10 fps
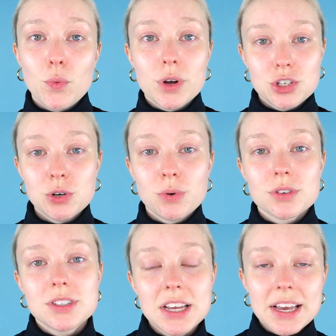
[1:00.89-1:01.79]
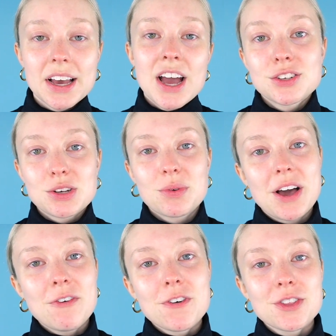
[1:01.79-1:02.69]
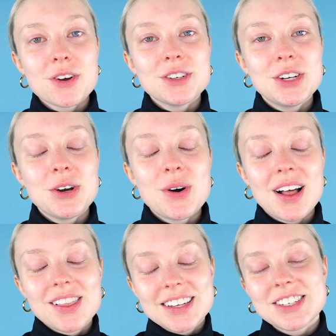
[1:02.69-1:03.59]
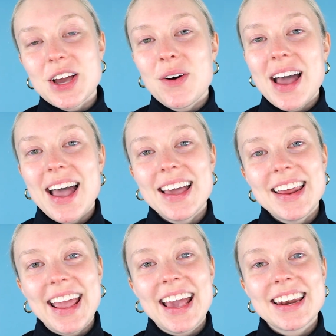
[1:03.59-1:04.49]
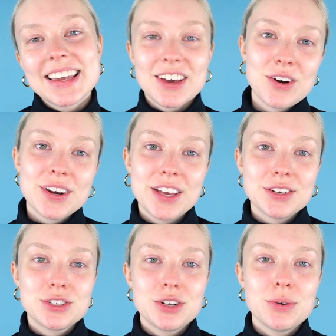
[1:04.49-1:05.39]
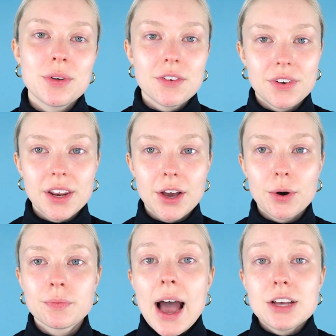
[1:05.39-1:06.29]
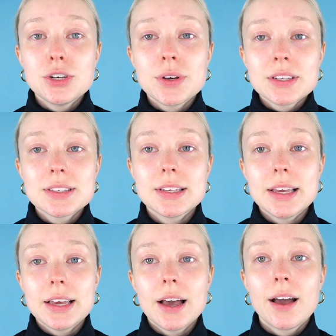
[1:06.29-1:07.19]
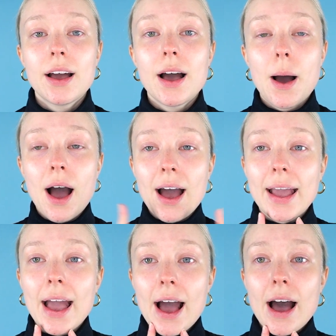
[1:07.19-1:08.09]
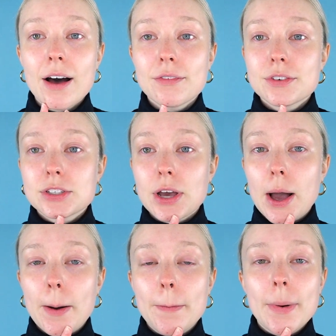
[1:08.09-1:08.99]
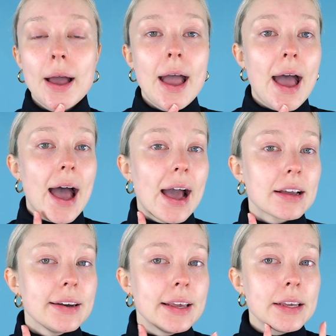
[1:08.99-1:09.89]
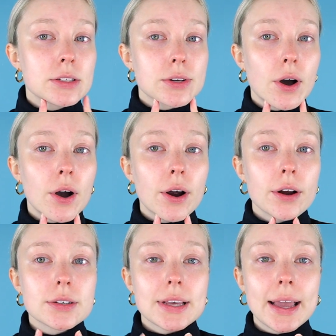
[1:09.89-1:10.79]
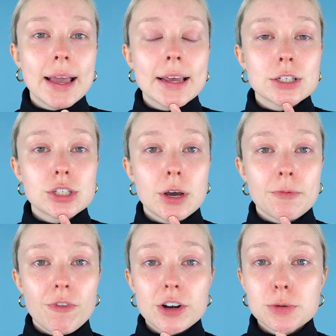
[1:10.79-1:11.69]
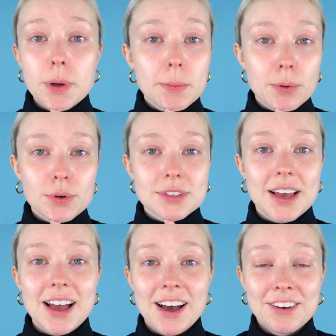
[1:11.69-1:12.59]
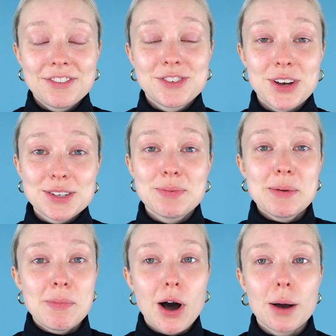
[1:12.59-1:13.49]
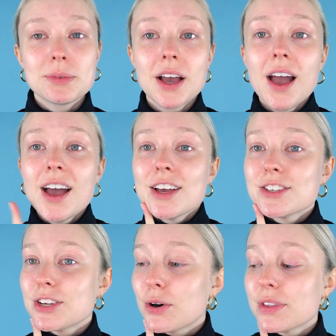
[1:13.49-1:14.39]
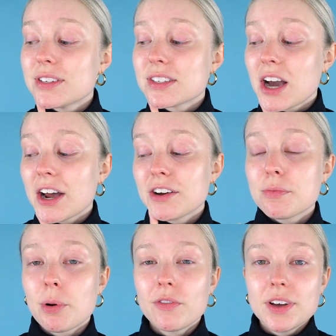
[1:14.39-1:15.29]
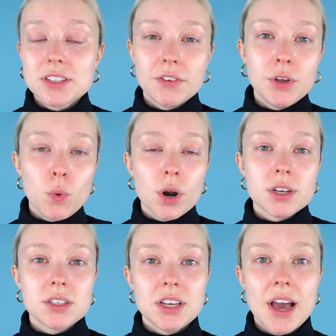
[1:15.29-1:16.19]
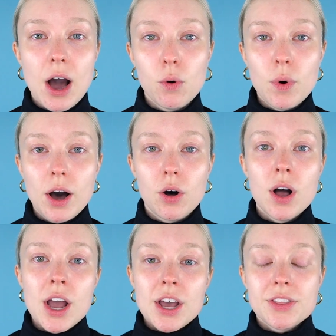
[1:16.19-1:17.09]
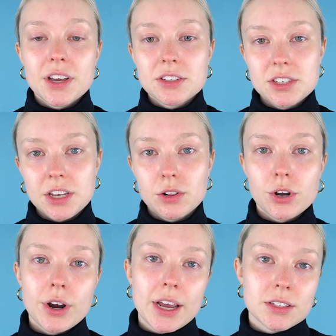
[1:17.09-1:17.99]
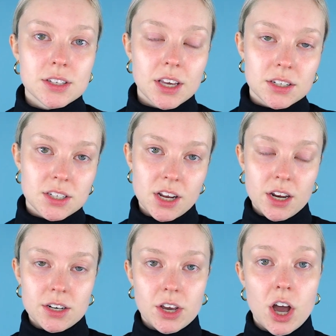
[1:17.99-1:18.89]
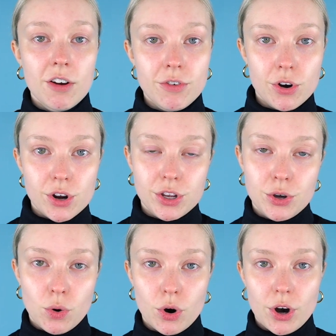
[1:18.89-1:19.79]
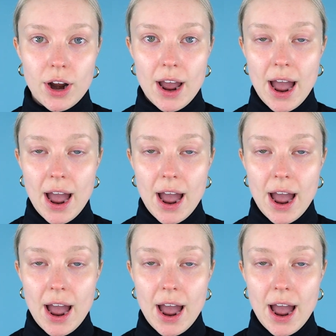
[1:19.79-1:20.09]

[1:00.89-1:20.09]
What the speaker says: which you will see. So without further ado, let's go ahead and get on into the video. As you can see, I have some acne scars and some fresh pimples that have just been popped. So this is kind of perfect if you want to see how well the concealer and skin tint cover your